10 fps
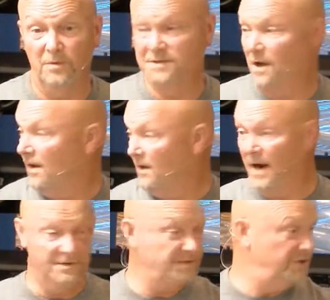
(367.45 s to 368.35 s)
We saw all
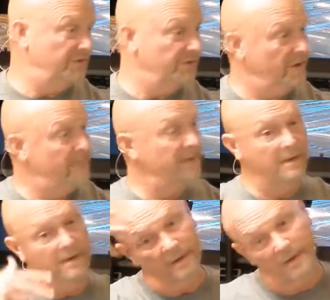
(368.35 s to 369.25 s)
our children up
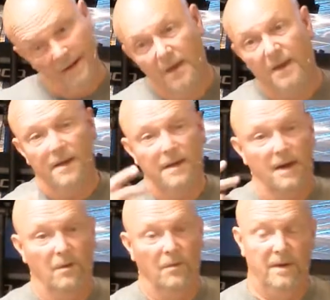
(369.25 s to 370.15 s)
here, and you
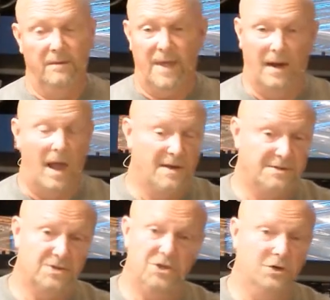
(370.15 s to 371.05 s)
know, we've got lots
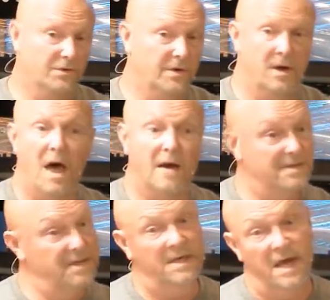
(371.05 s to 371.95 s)
of children, a lot of
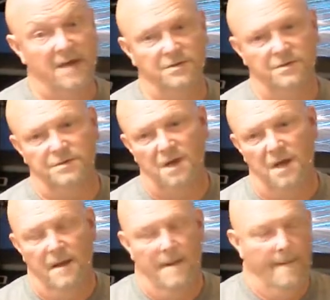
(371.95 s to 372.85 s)
teenagers,
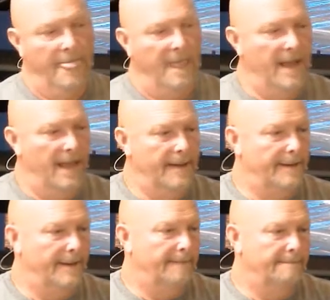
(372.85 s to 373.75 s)
and
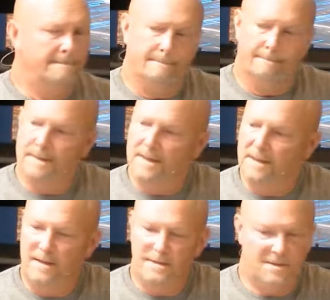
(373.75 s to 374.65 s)
um,
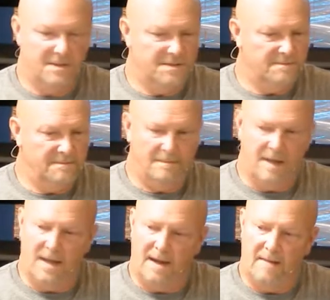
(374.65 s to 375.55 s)
it just
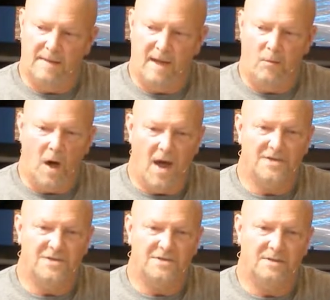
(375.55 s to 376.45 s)
man, I, I
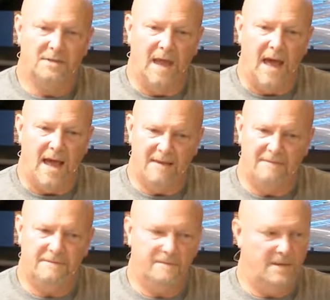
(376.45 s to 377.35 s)
watch the life.